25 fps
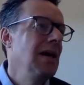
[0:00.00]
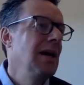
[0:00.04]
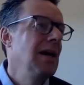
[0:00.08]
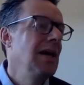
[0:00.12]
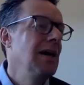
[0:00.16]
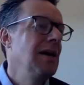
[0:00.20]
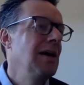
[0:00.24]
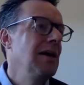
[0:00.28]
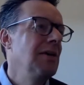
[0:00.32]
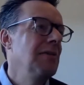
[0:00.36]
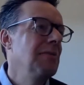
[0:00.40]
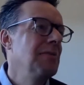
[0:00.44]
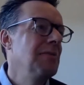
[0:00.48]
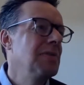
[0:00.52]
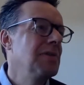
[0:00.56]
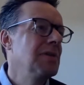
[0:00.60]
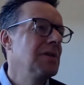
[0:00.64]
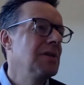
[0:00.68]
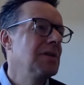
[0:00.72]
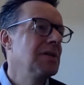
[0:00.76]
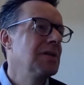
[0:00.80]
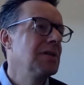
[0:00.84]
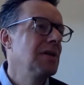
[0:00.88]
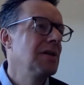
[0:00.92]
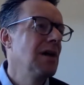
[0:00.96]
um,
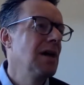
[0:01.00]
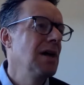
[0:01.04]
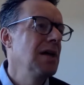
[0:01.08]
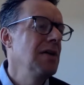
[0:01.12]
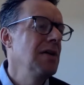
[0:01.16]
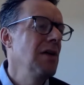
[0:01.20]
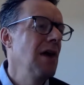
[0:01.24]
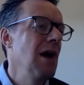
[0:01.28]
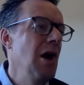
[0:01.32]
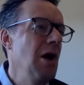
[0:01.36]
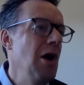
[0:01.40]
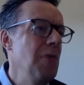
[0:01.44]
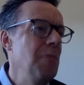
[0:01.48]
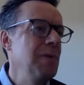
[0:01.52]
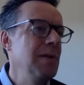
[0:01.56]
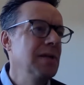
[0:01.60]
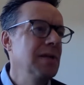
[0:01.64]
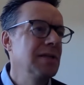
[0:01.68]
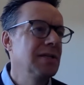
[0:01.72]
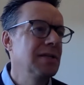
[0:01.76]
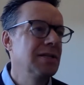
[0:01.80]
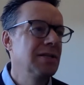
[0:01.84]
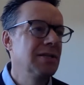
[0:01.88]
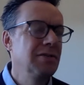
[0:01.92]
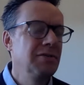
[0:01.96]
that are you
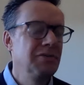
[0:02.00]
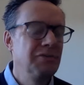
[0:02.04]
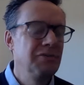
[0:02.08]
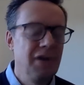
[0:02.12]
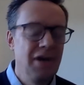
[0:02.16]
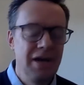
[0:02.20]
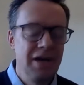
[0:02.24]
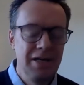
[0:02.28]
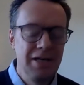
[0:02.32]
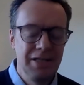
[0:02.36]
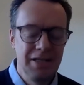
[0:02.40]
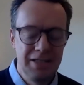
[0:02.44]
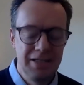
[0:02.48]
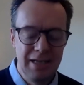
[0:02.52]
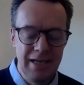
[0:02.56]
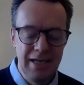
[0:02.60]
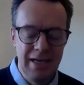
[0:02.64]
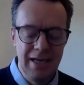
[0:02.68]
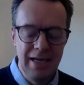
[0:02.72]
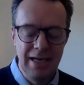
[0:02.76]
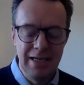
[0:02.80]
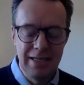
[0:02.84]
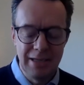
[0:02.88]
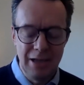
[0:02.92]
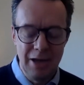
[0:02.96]
hoping to find just
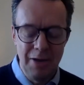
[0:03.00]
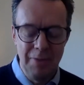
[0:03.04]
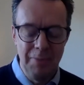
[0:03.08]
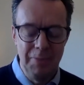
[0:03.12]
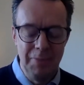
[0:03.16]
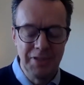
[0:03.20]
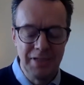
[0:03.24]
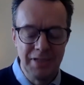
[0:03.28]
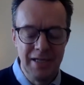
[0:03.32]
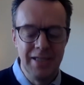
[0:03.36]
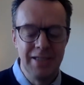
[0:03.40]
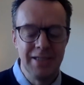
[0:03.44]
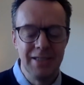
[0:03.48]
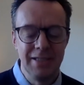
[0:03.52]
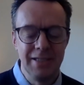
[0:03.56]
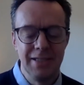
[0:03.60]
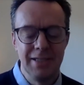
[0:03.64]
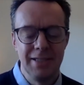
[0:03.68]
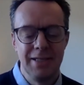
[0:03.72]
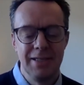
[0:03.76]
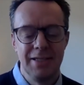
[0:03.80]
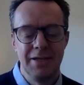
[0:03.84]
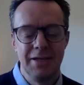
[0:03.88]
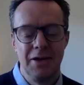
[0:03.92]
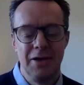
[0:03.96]
examples and
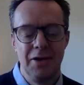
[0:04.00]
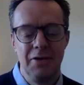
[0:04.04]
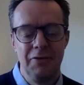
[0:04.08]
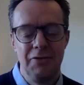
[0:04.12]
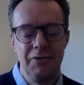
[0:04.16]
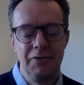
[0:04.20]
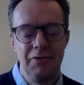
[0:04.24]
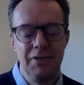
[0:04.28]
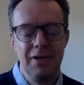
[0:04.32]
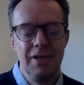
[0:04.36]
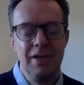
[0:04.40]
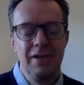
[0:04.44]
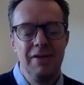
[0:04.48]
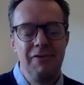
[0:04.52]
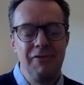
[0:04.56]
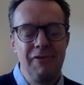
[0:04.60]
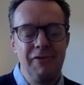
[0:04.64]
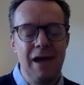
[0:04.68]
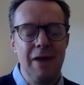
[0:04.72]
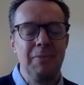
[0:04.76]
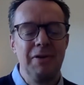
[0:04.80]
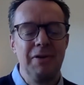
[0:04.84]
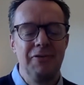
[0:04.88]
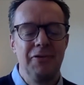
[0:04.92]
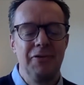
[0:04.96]
instances of
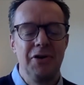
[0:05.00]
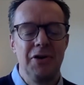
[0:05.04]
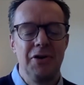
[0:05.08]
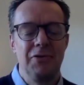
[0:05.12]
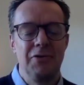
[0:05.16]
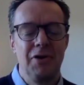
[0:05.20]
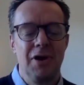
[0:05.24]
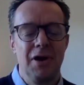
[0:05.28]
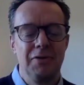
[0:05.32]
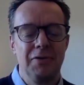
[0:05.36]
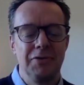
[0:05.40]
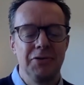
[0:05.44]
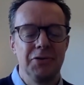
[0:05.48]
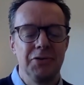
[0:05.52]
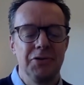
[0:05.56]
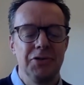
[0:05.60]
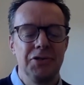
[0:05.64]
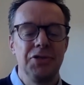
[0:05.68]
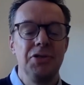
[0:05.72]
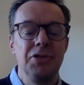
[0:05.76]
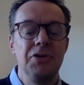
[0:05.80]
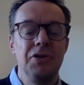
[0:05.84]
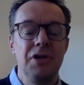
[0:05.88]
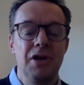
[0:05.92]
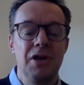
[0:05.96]
family photographs or
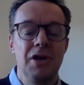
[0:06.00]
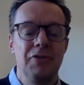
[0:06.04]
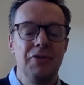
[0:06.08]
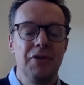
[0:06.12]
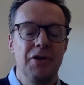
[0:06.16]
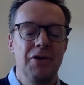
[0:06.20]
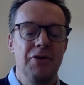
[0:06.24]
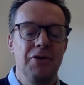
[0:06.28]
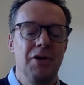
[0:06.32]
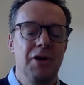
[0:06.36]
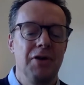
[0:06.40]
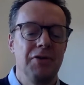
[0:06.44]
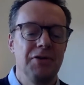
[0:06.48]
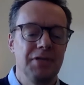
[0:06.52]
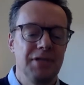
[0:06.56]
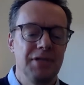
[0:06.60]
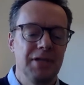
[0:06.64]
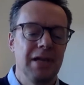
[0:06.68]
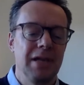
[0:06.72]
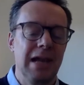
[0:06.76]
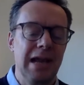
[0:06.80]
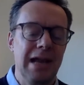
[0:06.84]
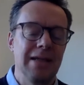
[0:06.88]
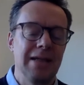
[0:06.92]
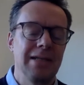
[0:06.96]
studio photographs
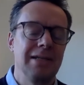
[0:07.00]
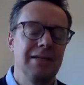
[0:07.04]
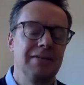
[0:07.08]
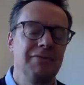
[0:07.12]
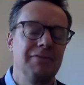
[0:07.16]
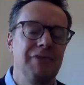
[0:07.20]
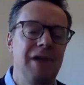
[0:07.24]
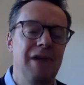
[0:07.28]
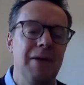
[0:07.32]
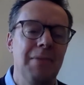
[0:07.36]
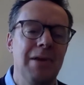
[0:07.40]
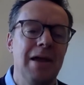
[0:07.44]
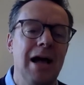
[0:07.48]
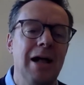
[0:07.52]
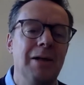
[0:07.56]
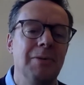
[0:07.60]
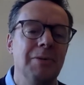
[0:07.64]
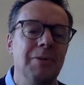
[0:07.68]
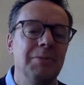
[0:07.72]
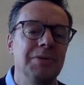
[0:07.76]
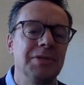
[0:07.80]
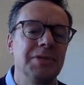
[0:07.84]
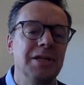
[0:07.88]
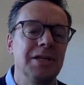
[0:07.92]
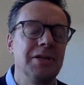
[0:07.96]
collected in family
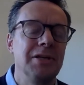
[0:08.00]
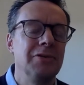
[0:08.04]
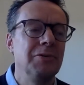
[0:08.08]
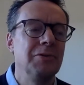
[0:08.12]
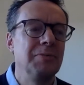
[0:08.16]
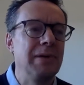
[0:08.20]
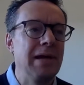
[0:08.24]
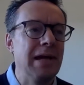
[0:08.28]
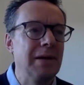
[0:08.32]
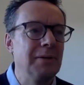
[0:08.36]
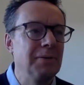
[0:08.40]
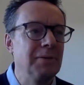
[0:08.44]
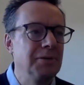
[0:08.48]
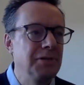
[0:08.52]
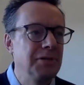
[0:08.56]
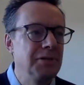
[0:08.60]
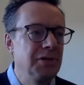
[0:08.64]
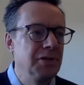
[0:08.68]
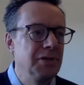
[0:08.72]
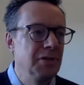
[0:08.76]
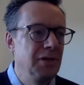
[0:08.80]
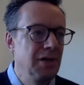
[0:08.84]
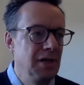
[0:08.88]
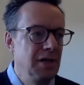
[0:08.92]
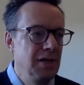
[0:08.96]
albums that you'll be able
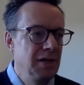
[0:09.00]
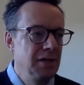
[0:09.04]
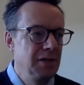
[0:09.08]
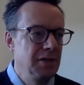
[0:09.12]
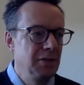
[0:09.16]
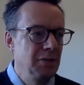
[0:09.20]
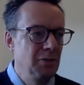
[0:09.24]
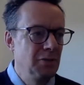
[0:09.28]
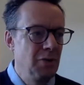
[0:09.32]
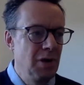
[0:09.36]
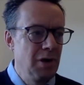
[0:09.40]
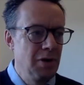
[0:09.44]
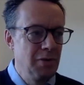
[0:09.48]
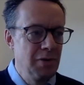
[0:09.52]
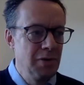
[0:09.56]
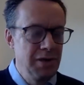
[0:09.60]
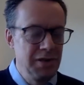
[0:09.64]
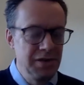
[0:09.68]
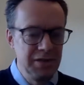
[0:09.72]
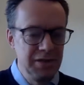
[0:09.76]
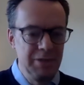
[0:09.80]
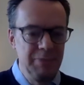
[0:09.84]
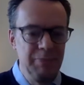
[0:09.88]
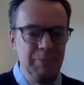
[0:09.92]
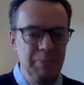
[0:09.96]
to, to work with
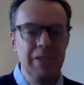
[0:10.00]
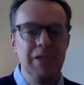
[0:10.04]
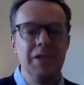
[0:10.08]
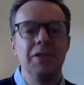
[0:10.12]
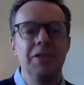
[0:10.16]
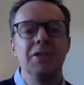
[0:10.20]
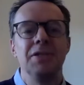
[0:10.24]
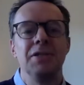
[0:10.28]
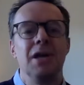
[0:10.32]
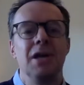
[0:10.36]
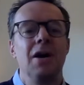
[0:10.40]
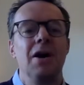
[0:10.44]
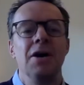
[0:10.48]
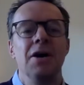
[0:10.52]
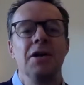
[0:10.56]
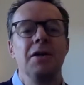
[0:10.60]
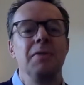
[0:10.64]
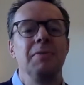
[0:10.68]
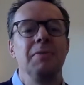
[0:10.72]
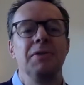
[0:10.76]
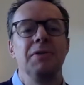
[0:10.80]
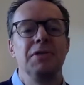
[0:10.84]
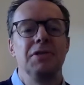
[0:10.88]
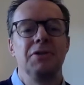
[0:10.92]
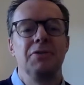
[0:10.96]
and to build
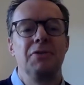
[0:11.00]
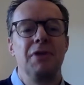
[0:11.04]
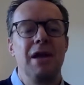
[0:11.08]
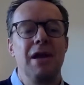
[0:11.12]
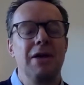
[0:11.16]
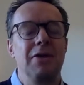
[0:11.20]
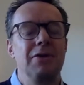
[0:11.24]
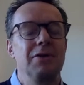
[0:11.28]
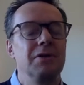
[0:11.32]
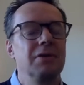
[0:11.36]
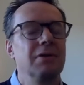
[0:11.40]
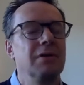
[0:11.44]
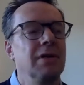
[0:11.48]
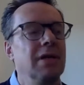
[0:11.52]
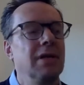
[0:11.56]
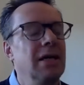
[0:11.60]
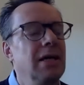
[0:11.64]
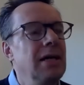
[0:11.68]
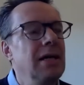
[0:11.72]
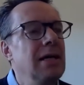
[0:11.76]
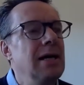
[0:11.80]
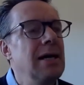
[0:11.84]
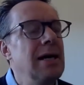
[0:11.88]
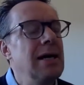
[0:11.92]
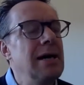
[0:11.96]
arguments around.
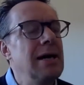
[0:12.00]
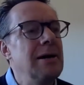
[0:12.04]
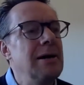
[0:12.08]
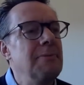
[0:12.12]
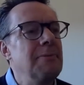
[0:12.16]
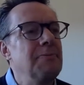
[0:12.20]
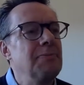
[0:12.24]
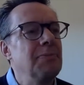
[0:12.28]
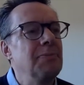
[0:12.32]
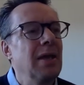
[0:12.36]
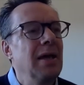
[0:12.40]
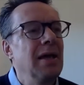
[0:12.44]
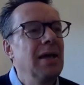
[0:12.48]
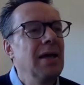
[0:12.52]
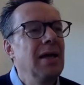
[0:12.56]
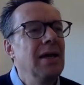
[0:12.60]
Um,